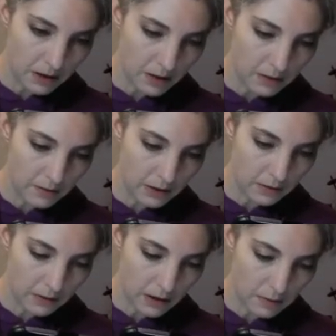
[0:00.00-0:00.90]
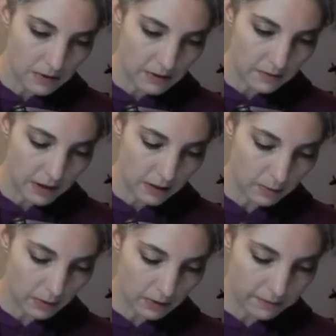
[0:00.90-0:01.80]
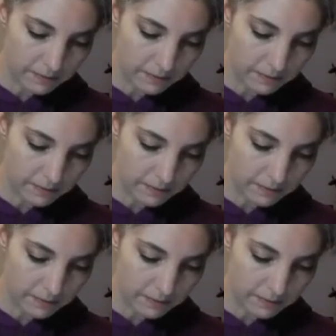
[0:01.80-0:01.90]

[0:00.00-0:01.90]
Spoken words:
I don't even know if that one's available.